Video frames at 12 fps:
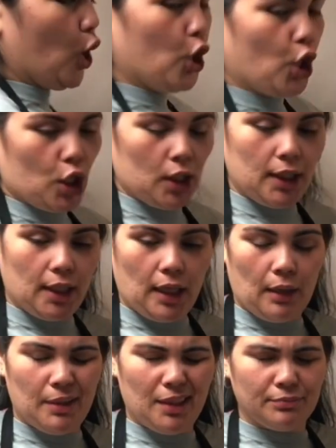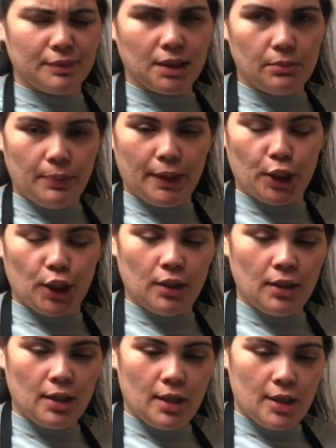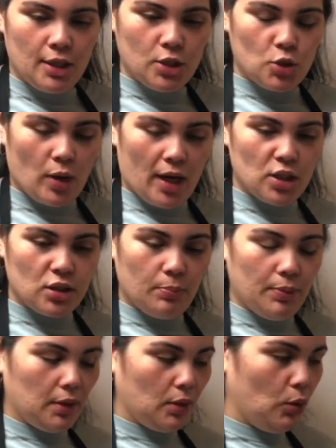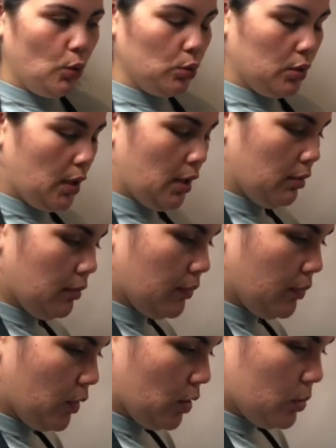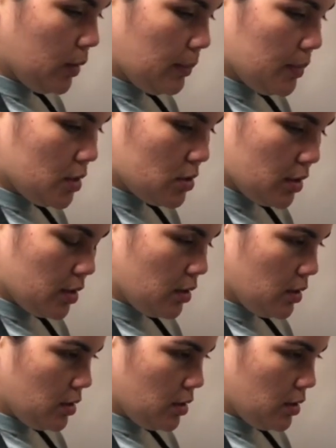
garlic, I mean butter. So I actually put the whole thing. You know what, I'm gonna start